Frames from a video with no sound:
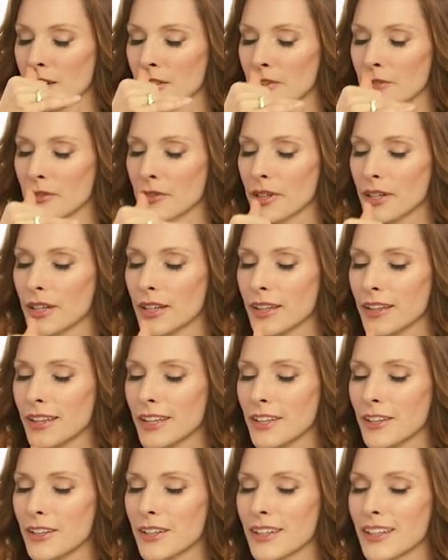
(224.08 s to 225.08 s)
Really
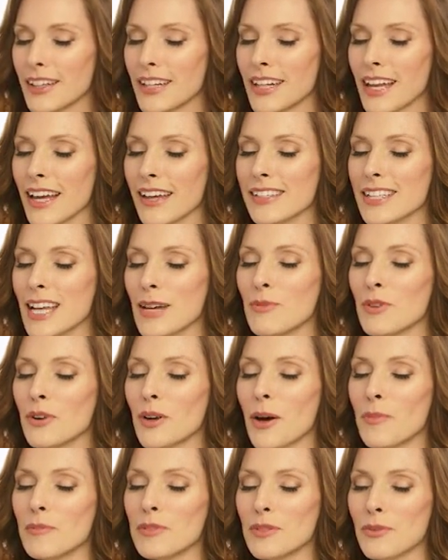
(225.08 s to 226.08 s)
good. And the next time you
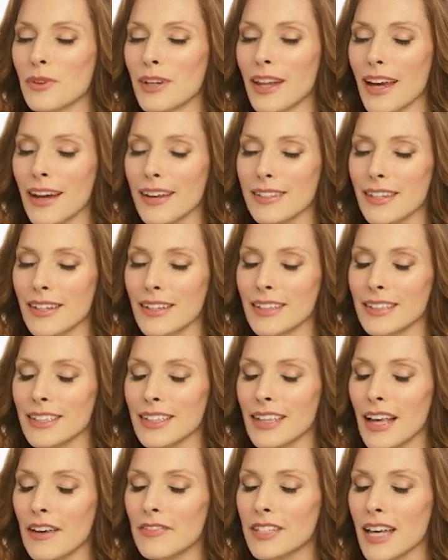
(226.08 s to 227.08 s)
come to an exhale on the
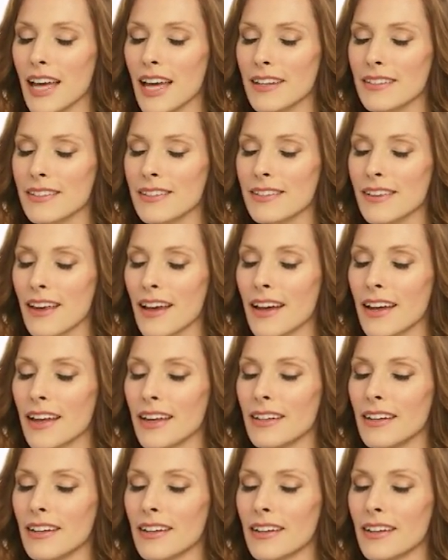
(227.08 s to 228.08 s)
left-hand
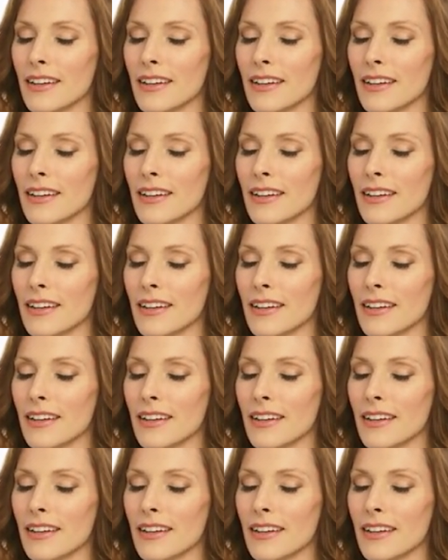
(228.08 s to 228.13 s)
side,